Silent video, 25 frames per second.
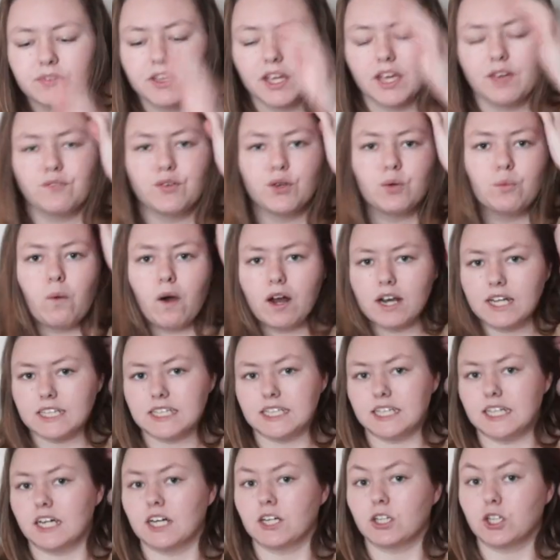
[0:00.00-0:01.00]
If you want to
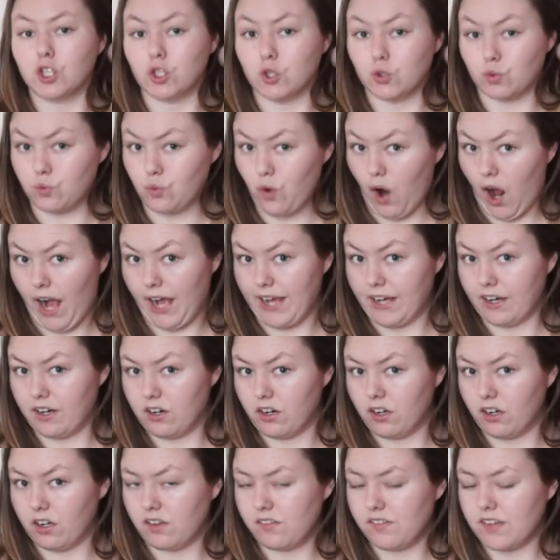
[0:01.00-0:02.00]
see a try on
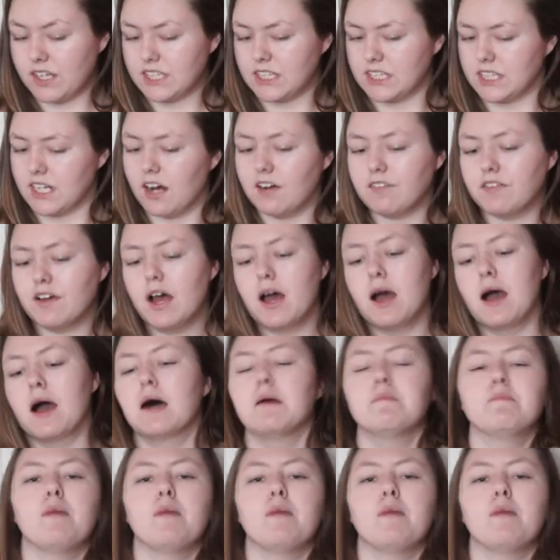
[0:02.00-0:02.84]
all this stuff,